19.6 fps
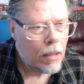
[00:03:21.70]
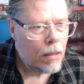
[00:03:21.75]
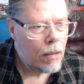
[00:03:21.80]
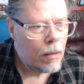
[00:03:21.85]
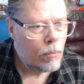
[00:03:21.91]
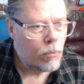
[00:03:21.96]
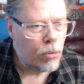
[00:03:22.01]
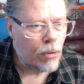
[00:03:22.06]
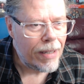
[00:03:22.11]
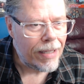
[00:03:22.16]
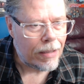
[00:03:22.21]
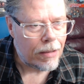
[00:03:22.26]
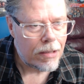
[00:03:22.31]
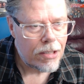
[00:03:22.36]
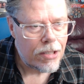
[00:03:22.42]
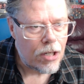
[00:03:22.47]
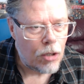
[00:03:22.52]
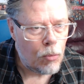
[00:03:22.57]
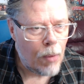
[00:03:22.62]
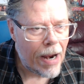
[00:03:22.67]
Prince,
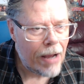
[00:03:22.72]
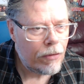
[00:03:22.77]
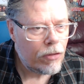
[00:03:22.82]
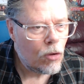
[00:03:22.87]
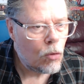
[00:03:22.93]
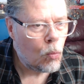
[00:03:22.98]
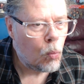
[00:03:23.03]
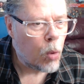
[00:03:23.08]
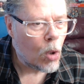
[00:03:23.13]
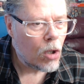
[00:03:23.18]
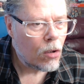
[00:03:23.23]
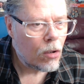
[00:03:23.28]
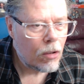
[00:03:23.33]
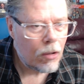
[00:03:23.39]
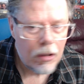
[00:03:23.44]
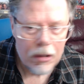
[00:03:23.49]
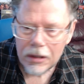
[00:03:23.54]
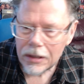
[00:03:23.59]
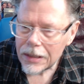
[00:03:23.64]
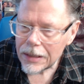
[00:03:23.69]
Around the
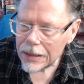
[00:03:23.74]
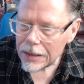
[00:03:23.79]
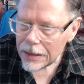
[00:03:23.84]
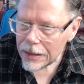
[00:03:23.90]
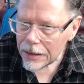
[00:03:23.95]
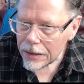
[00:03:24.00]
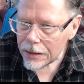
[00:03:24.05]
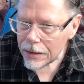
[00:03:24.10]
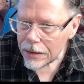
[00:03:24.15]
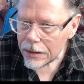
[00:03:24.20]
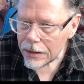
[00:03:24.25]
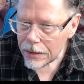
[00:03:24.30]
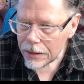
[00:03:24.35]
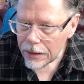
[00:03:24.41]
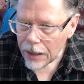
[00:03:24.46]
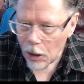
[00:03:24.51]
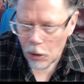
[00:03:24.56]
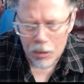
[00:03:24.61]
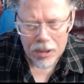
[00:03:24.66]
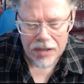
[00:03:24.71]
World.
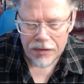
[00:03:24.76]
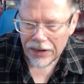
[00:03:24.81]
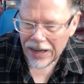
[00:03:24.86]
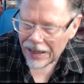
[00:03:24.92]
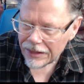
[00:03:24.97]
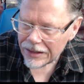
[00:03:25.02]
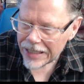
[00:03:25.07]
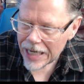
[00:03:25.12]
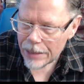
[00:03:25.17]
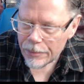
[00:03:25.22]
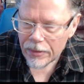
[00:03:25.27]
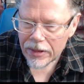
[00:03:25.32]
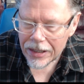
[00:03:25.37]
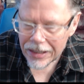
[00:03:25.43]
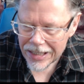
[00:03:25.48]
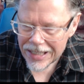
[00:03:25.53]
I always forget the name of